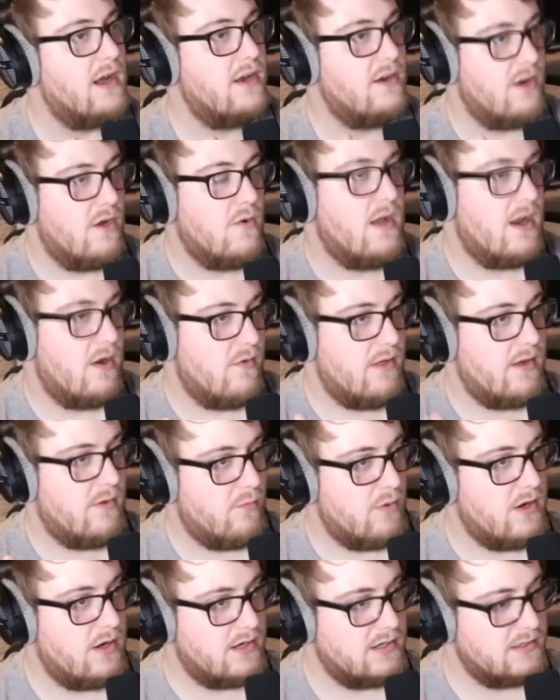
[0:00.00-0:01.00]
I know how that
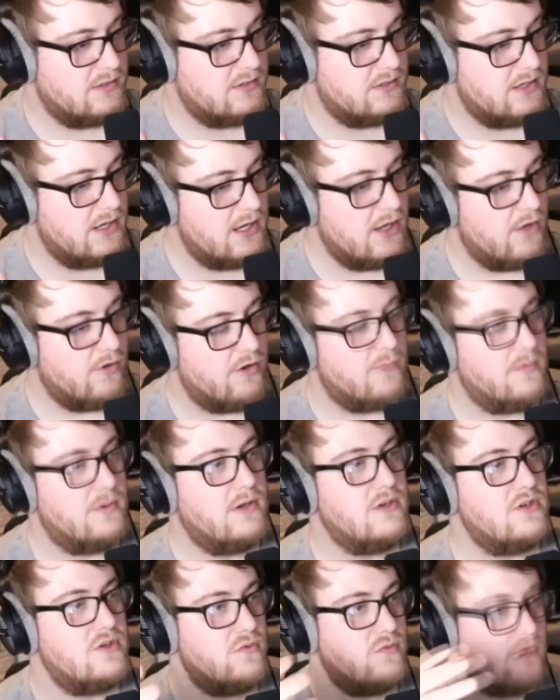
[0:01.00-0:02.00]
works. But
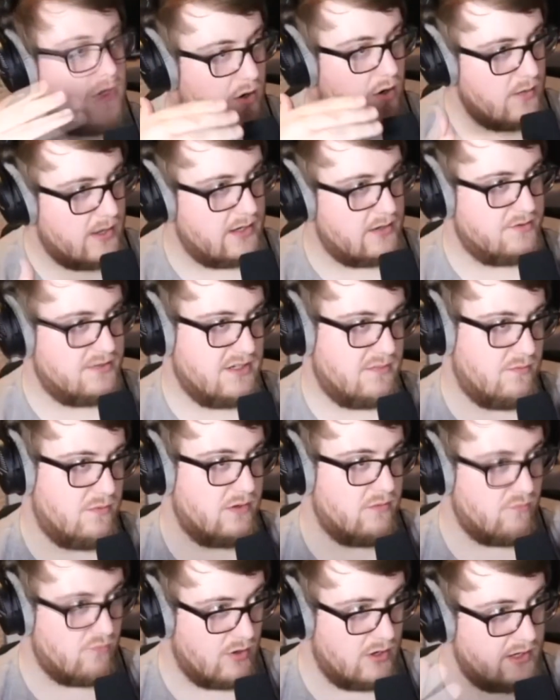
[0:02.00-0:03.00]
because you know how
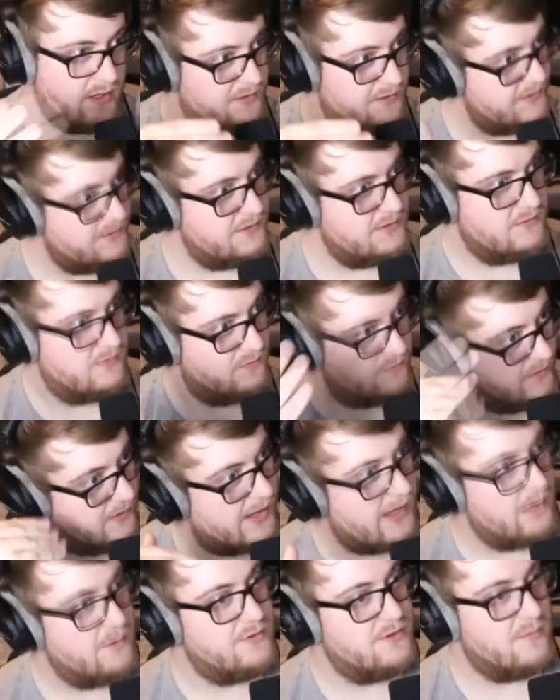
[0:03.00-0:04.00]
someone runs,
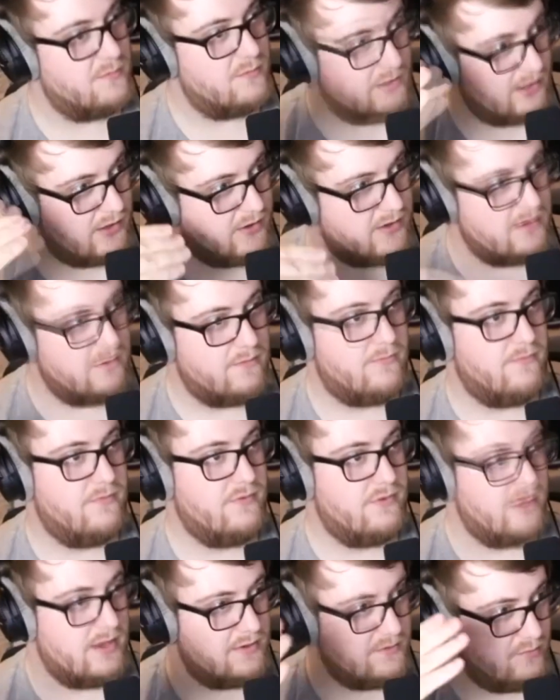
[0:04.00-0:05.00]
how someone kind of
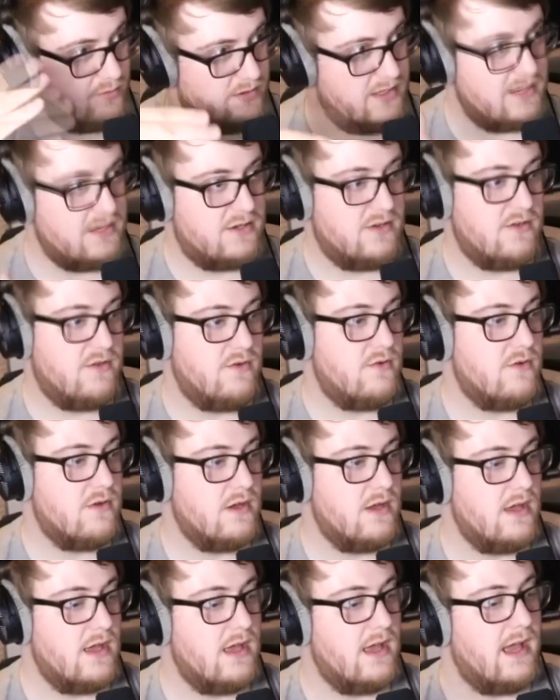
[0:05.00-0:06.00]
does what they do,
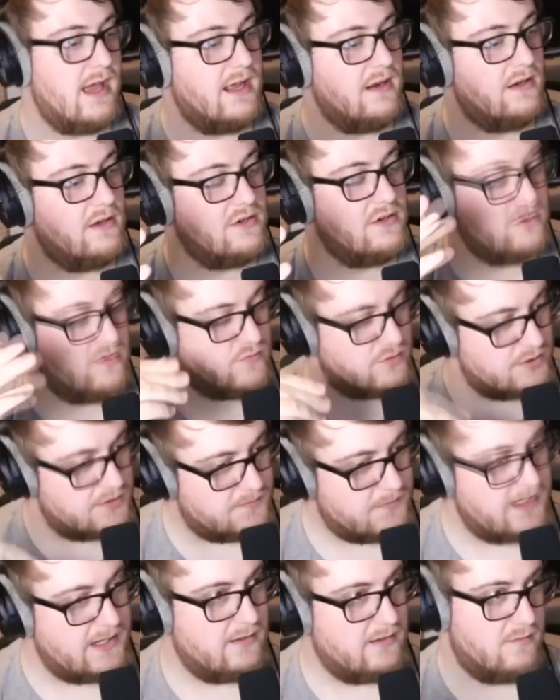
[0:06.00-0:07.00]
and because you
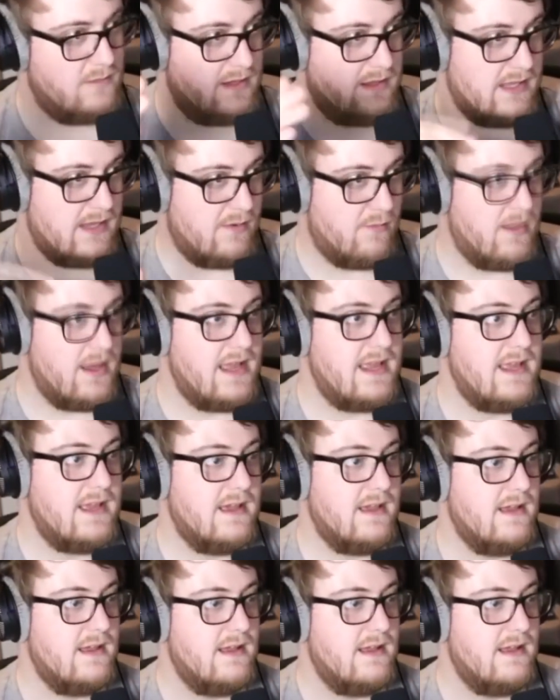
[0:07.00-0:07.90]
respect them in that way,